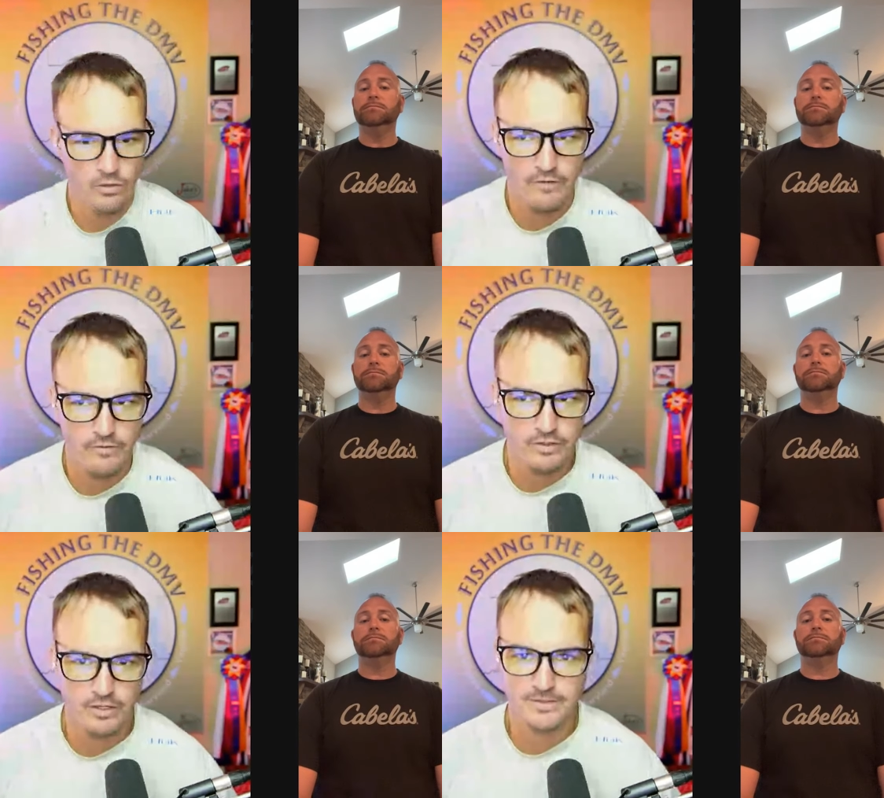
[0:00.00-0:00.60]
Speaker 1: have you
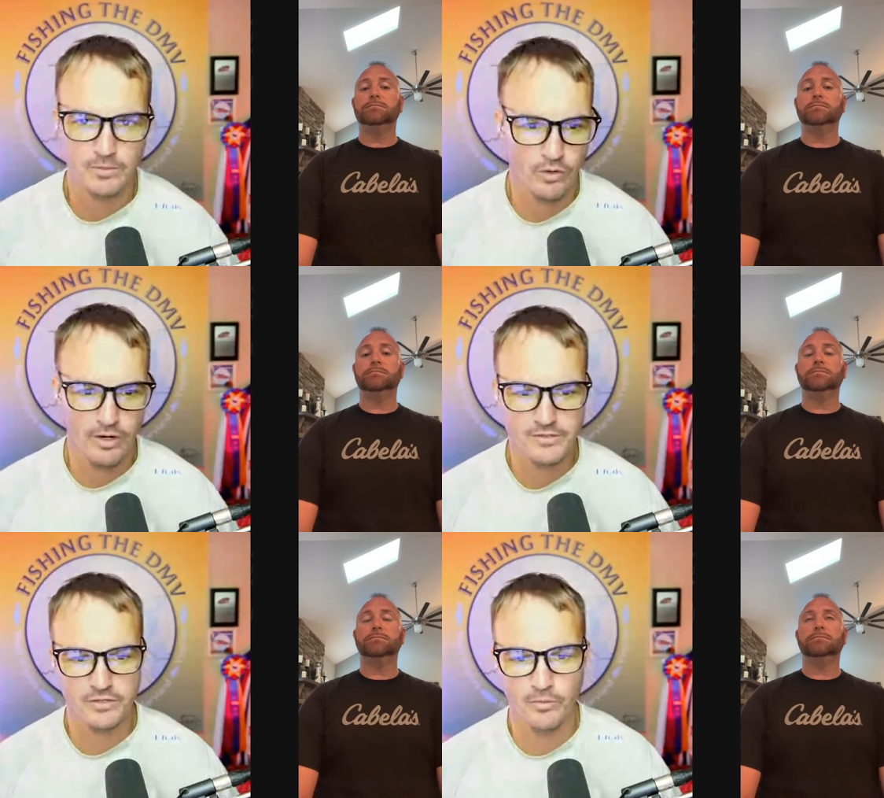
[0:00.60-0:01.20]
done some
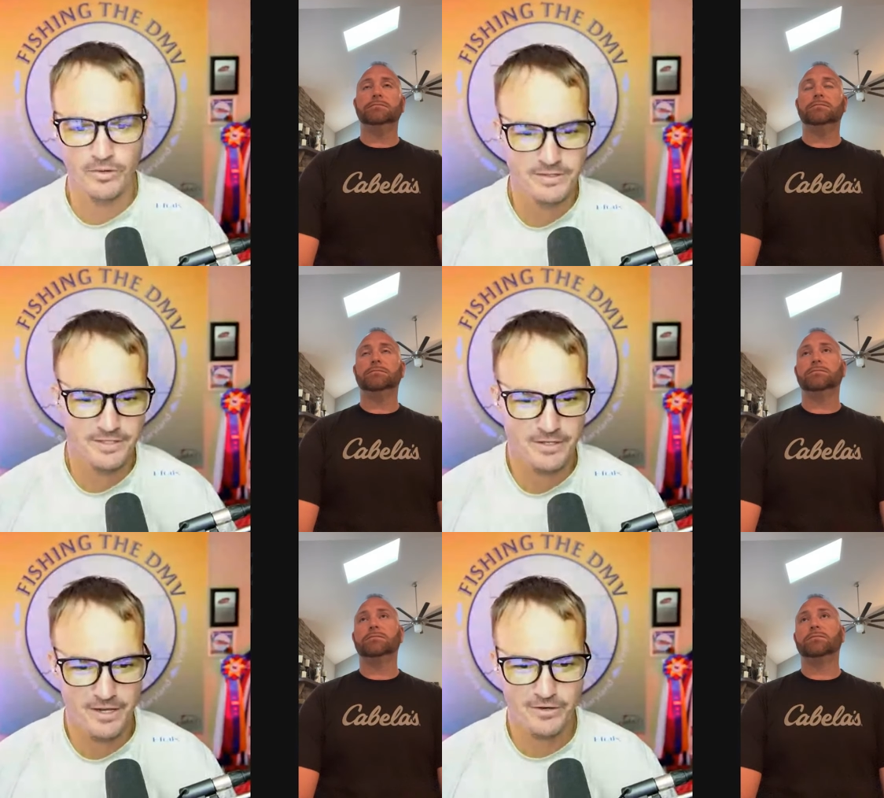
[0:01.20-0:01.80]
crazier ones in,
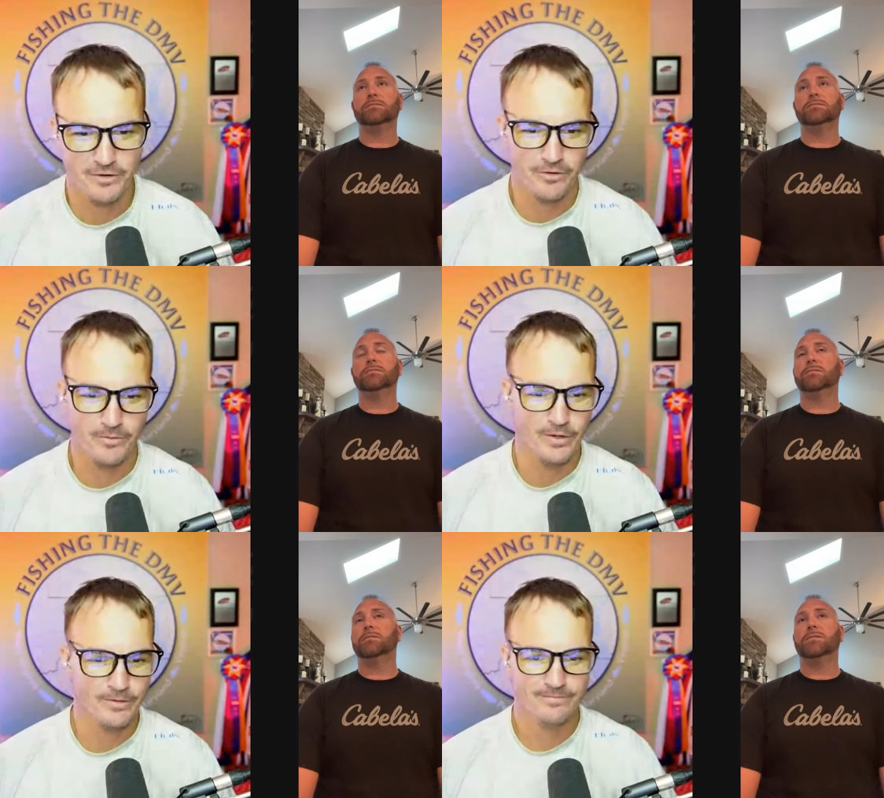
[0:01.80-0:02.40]
in your
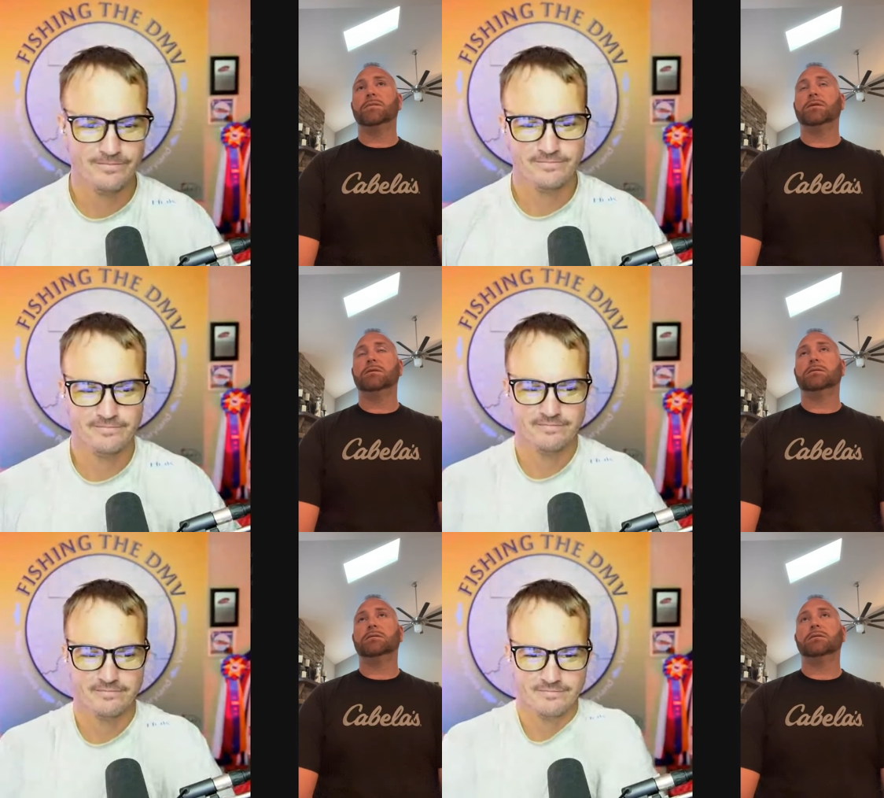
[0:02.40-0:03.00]
career?
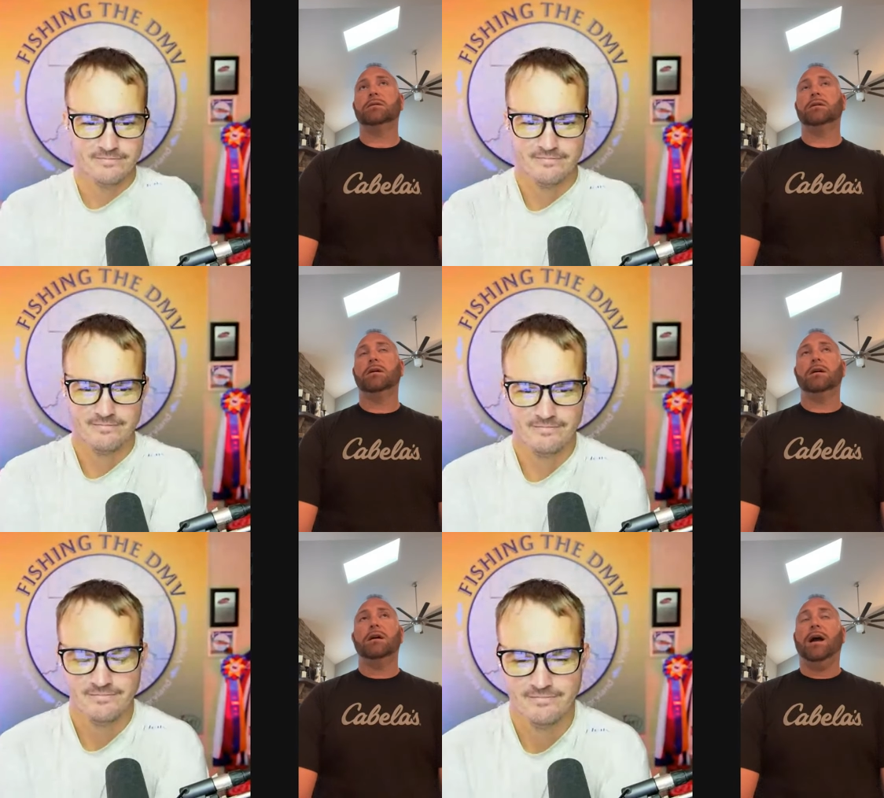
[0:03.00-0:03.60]

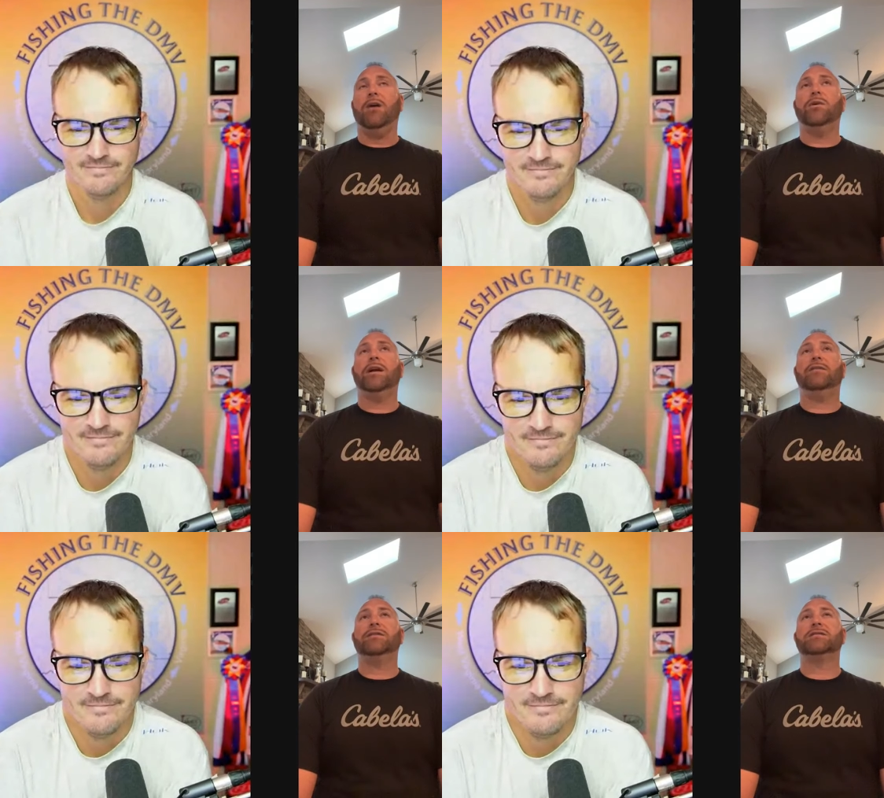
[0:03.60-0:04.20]
Speaker 2: I would
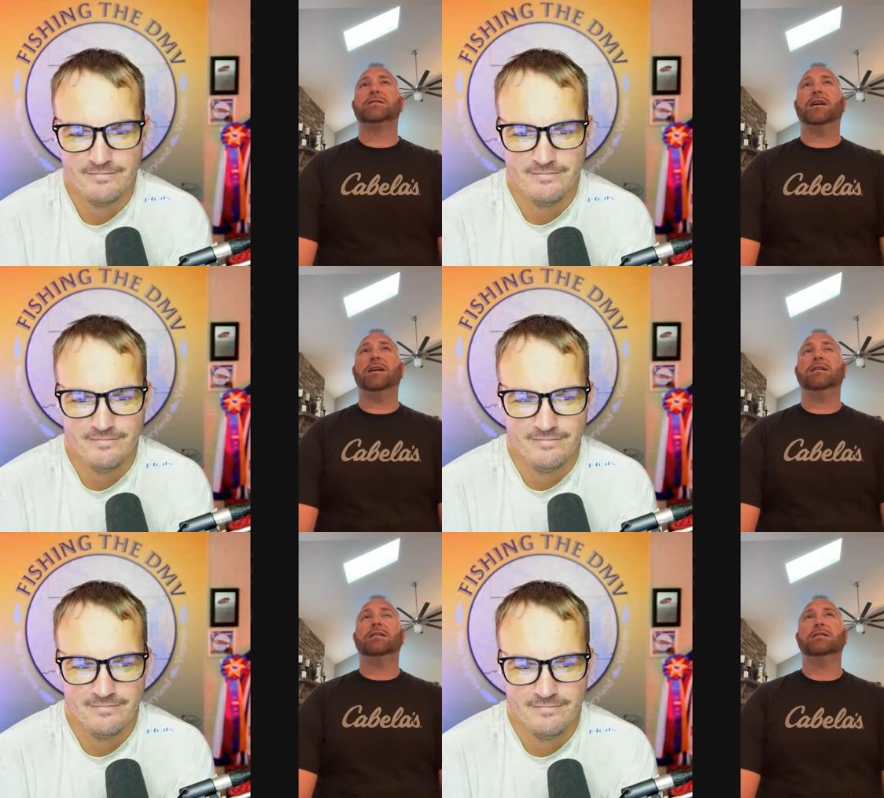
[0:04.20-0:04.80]
have to
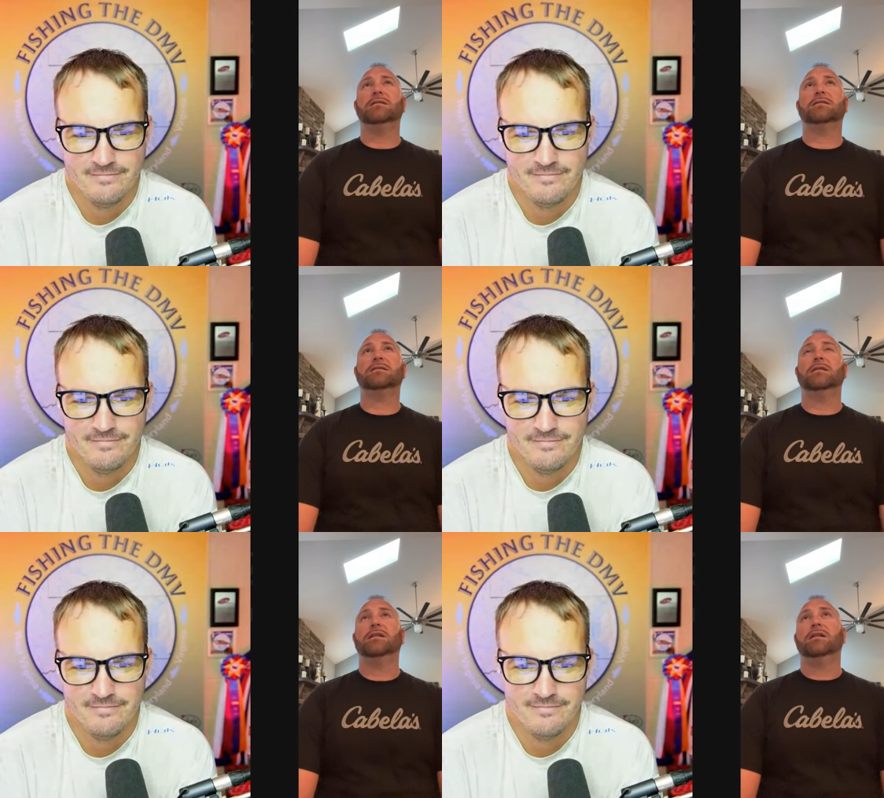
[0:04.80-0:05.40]
say,
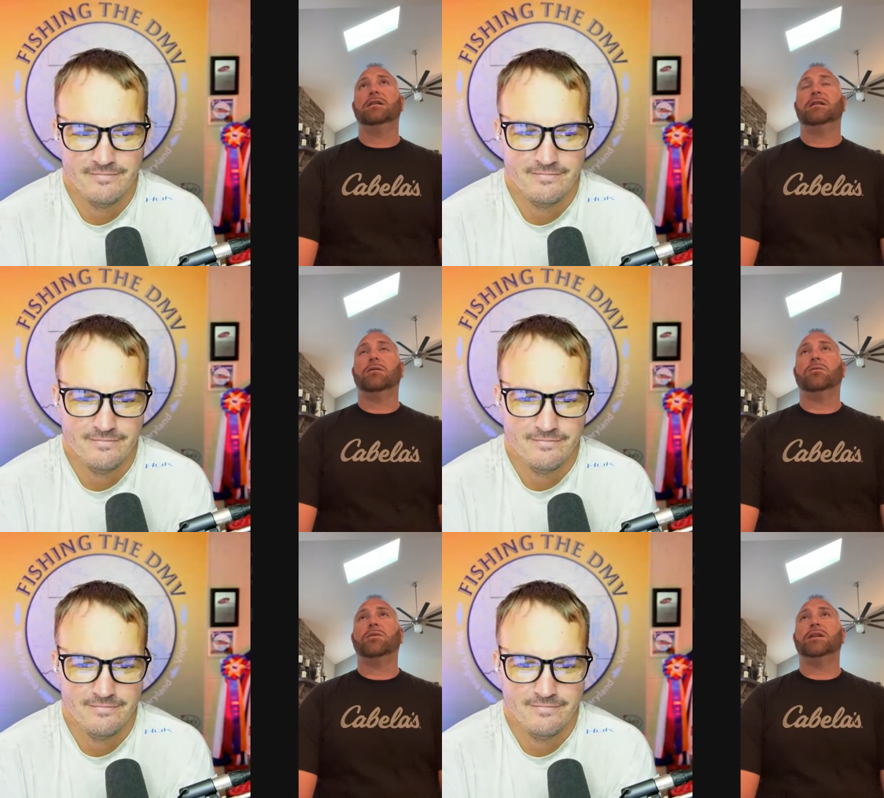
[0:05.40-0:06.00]

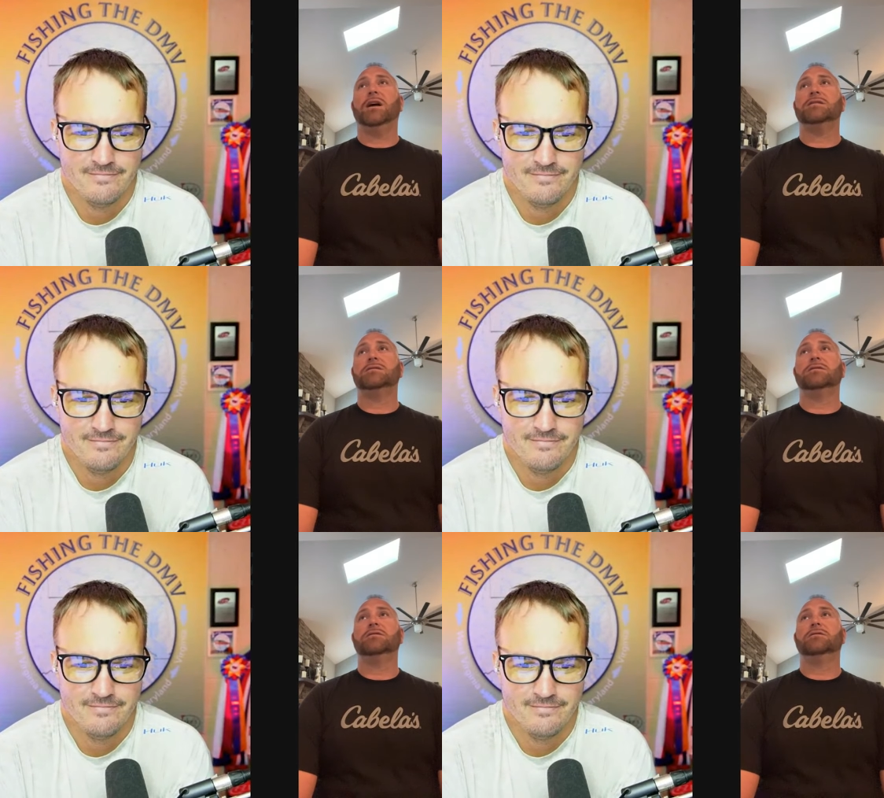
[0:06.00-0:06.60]
I don't want to lie
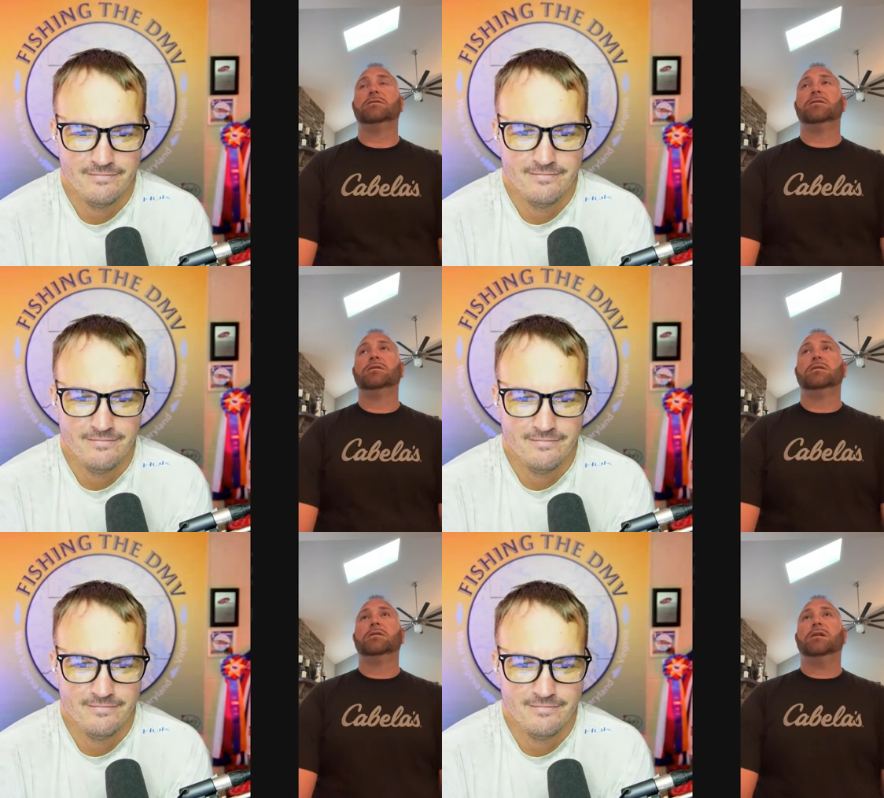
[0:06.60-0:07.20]
to you.
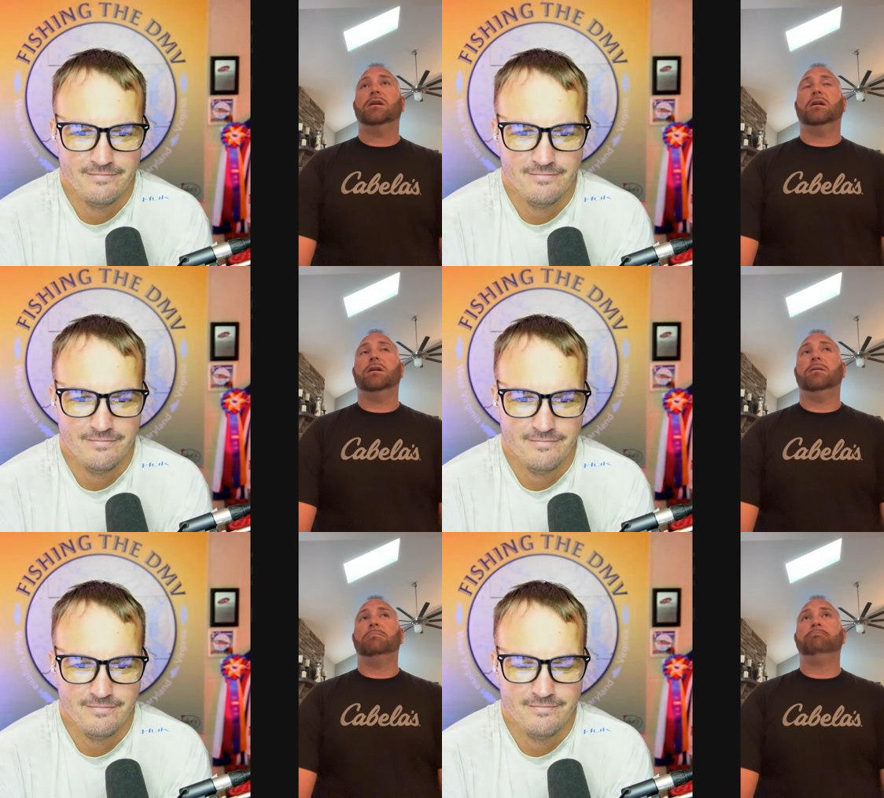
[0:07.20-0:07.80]

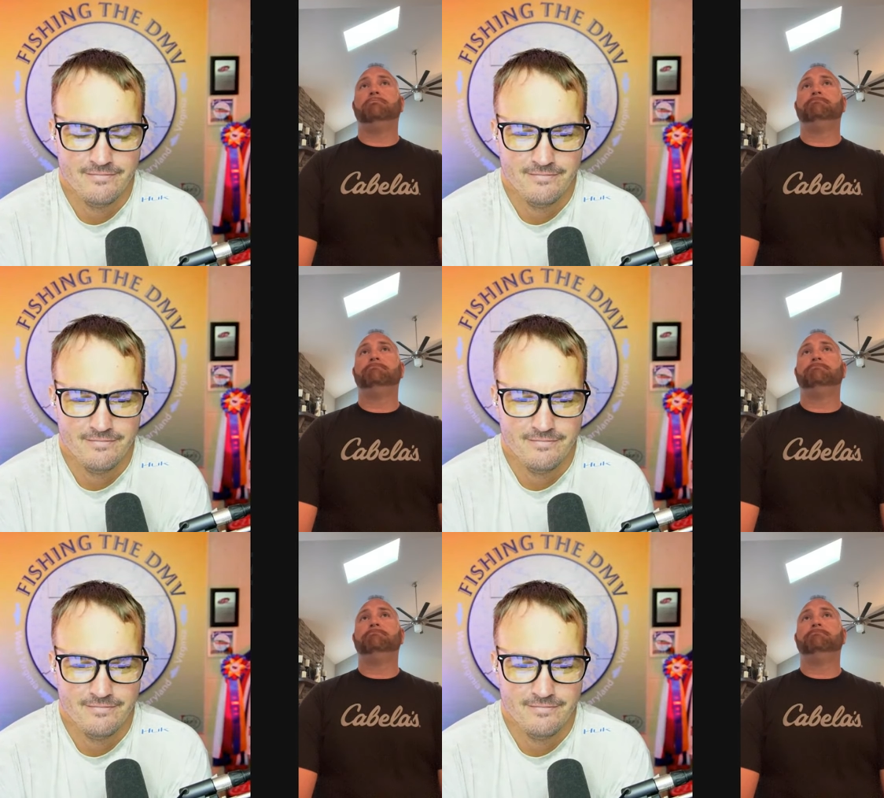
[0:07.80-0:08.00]
Um,